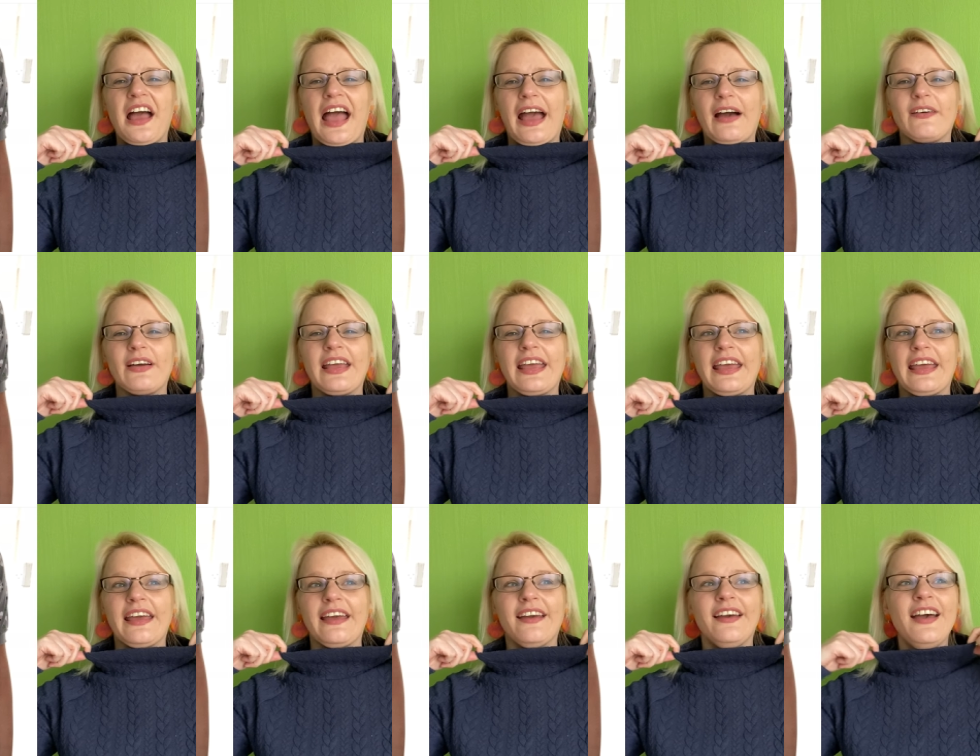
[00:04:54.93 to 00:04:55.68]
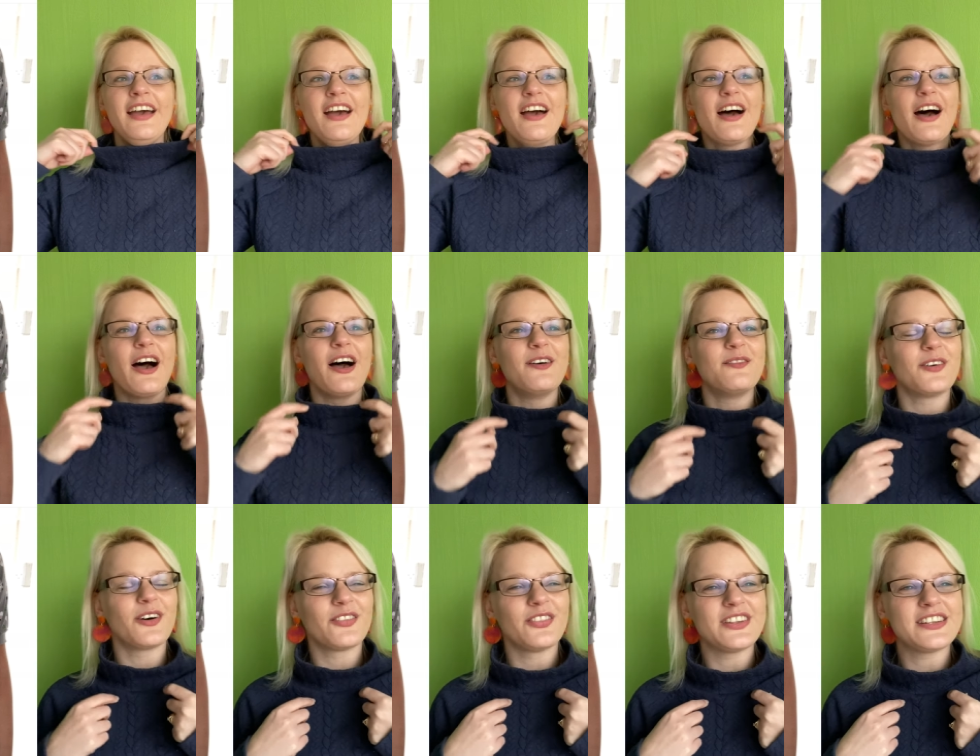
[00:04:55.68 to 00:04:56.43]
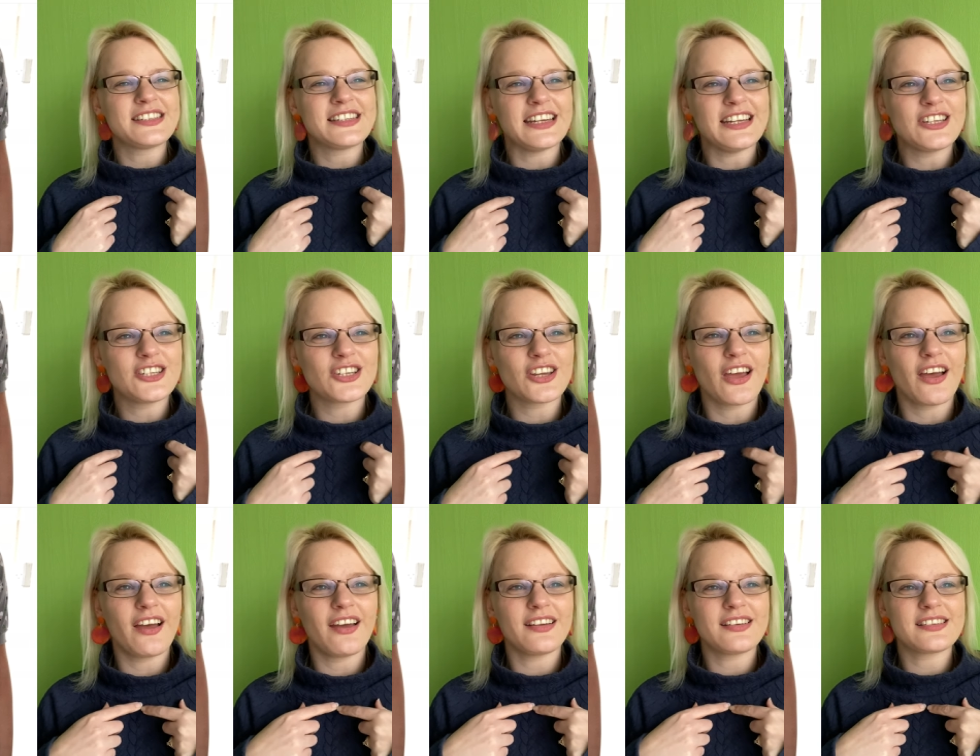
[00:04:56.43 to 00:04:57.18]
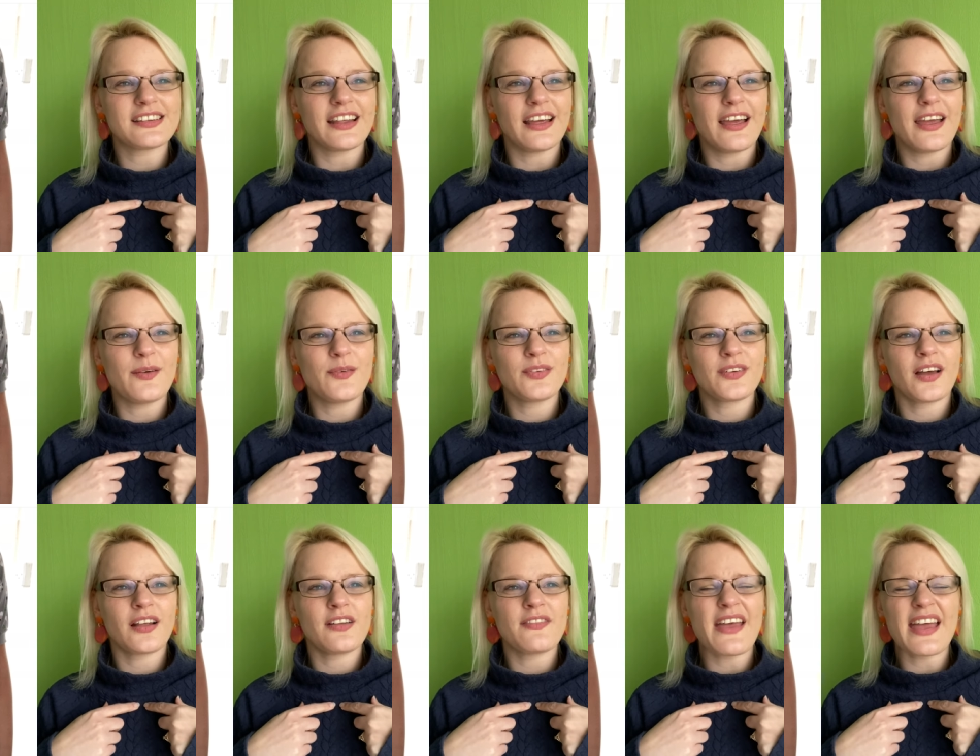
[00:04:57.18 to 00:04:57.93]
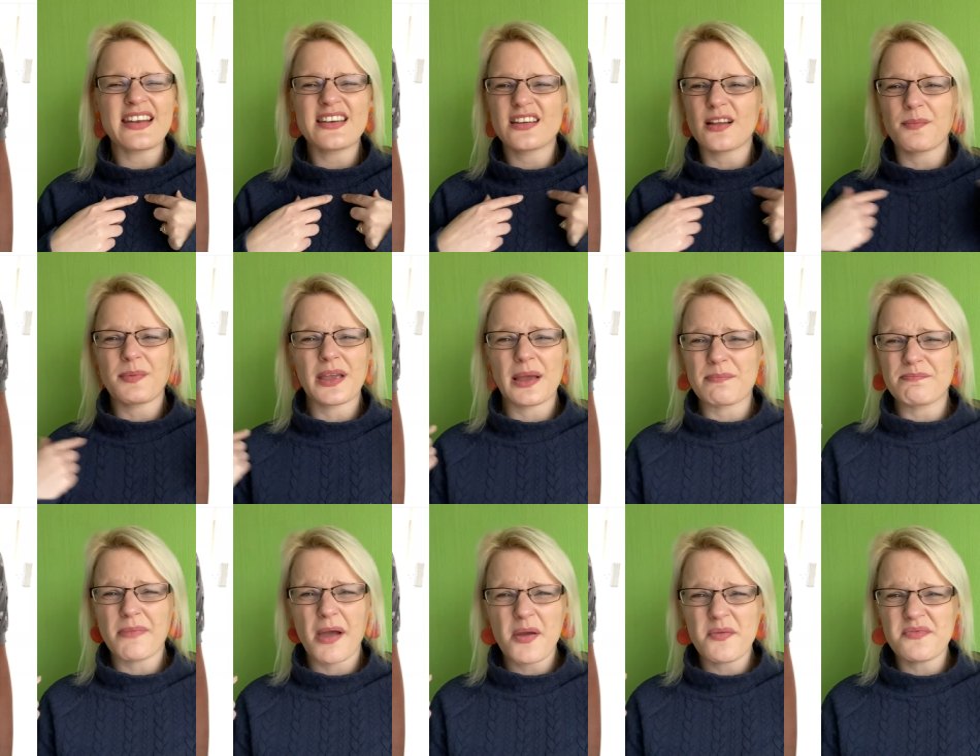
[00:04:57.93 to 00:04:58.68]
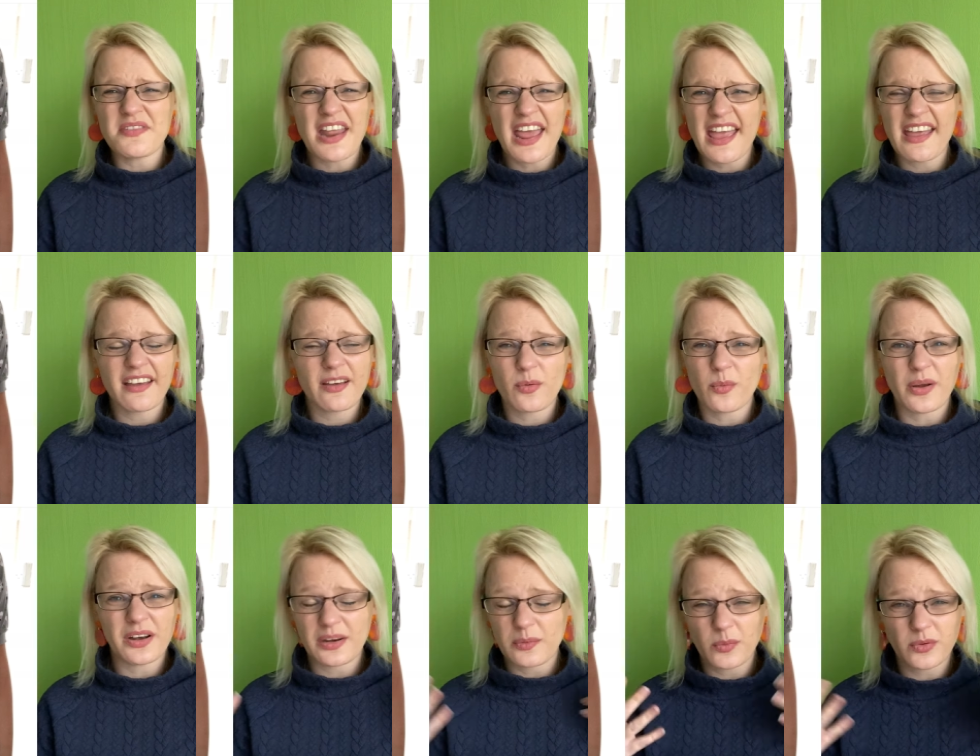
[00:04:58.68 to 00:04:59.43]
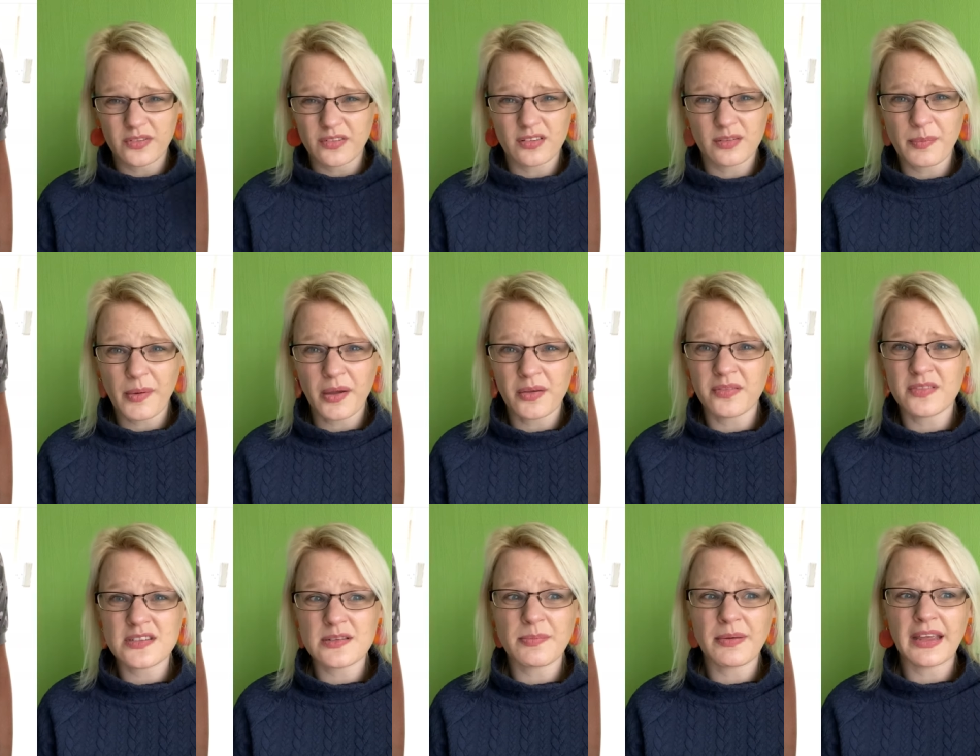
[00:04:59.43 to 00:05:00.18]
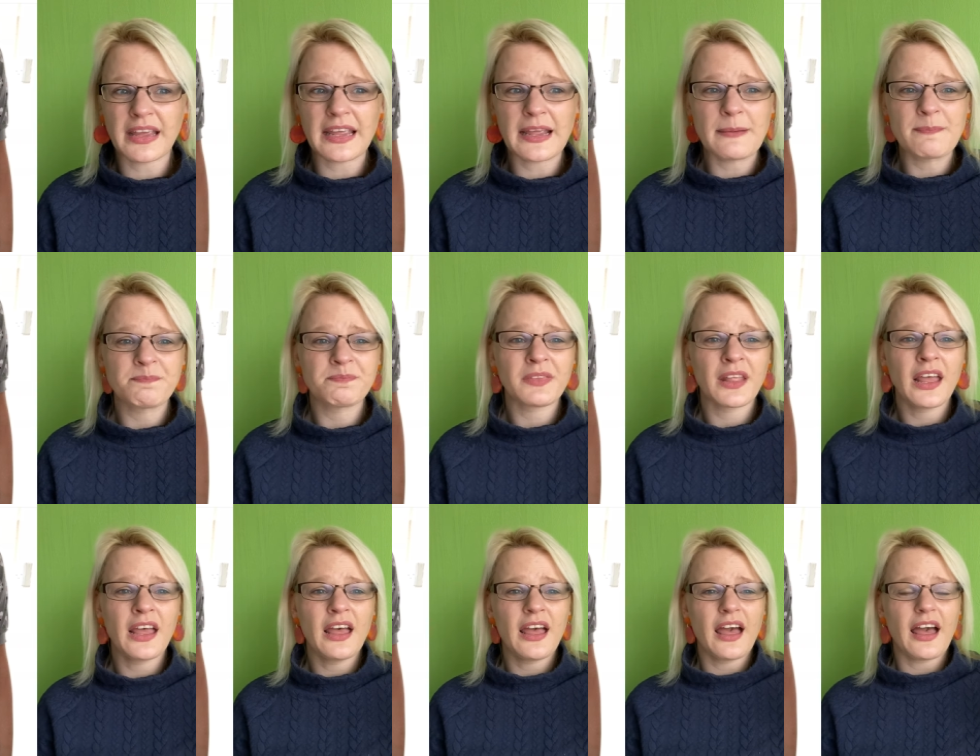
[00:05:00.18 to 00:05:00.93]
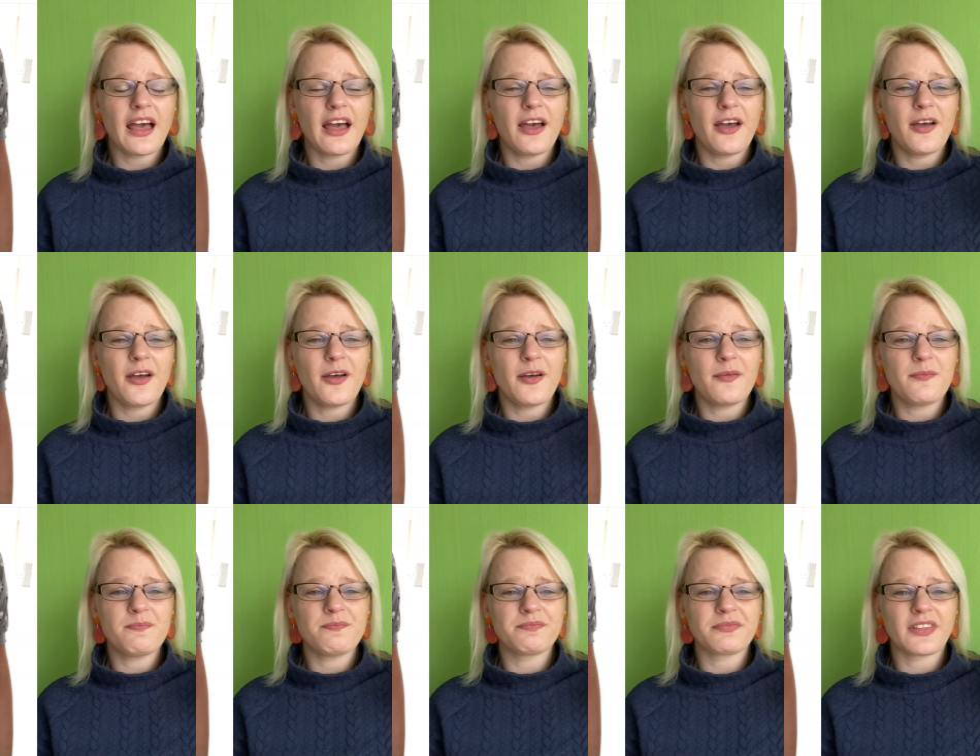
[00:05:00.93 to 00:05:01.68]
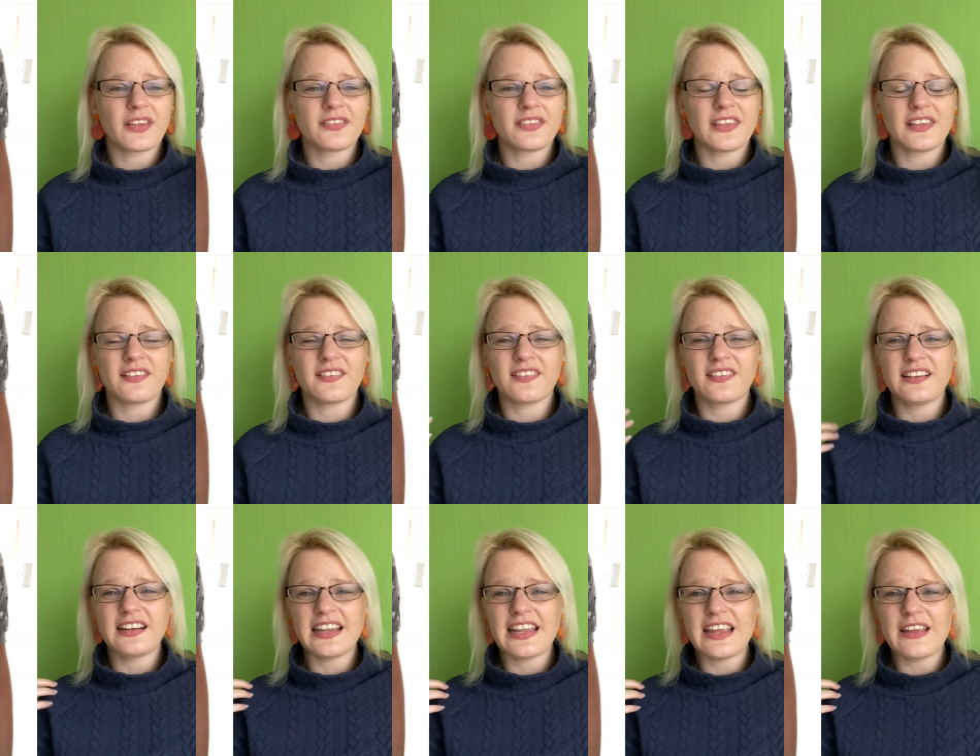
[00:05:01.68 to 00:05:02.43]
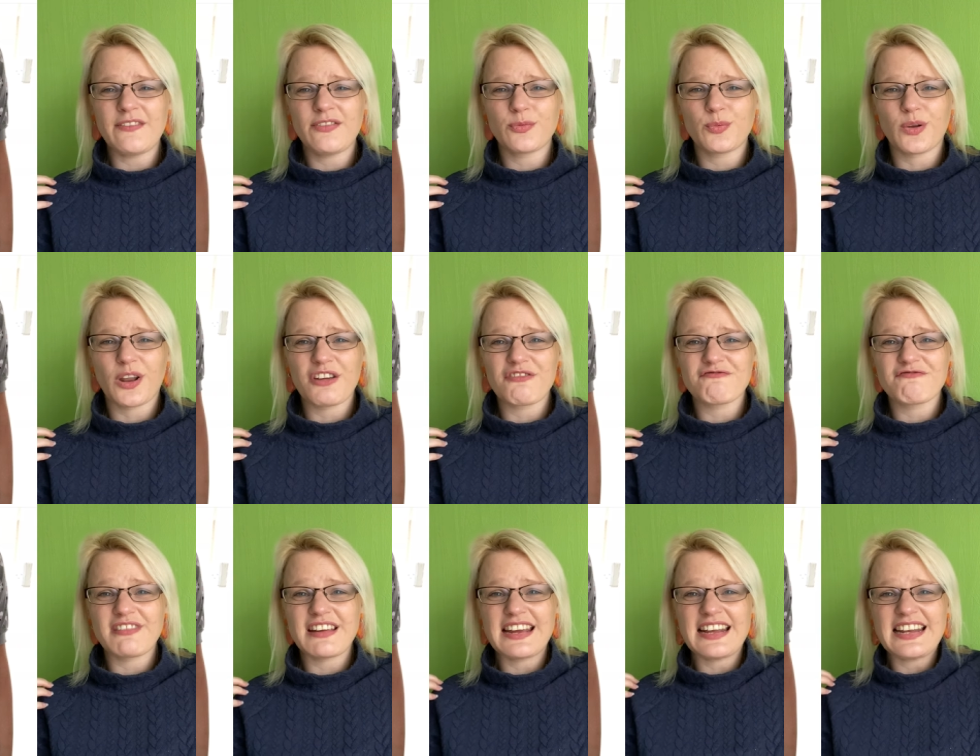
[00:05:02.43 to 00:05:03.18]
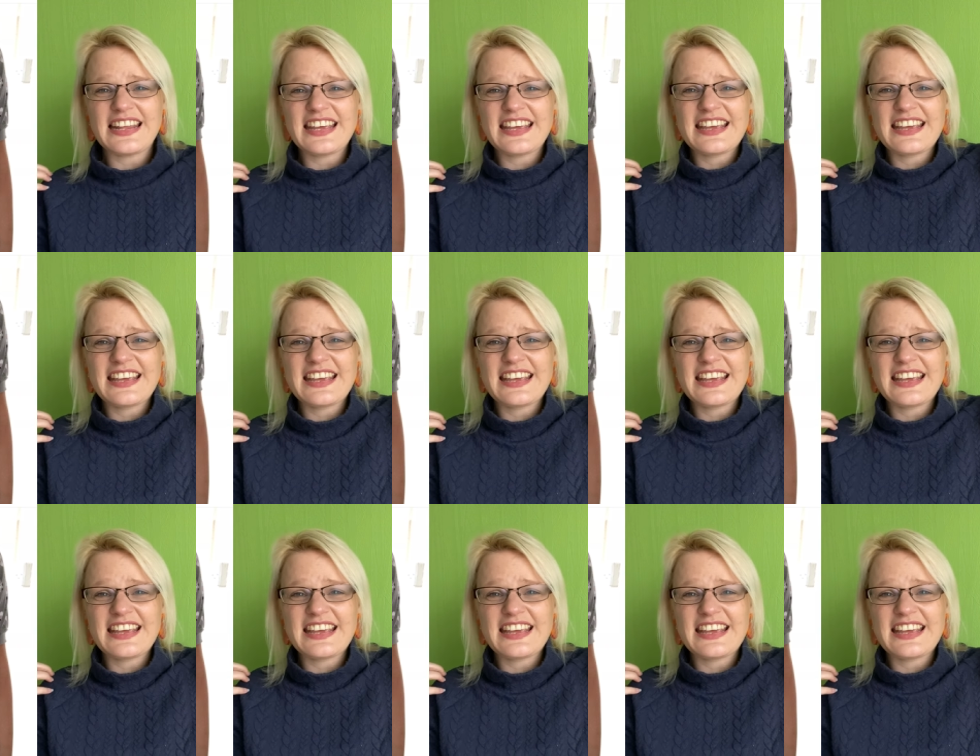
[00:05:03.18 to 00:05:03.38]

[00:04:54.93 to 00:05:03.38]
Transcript: out here um, on the t-shirt. Uh, it was kind of ended up being a boat neck when it wasn't supposed to be. Um, the sleeves were like really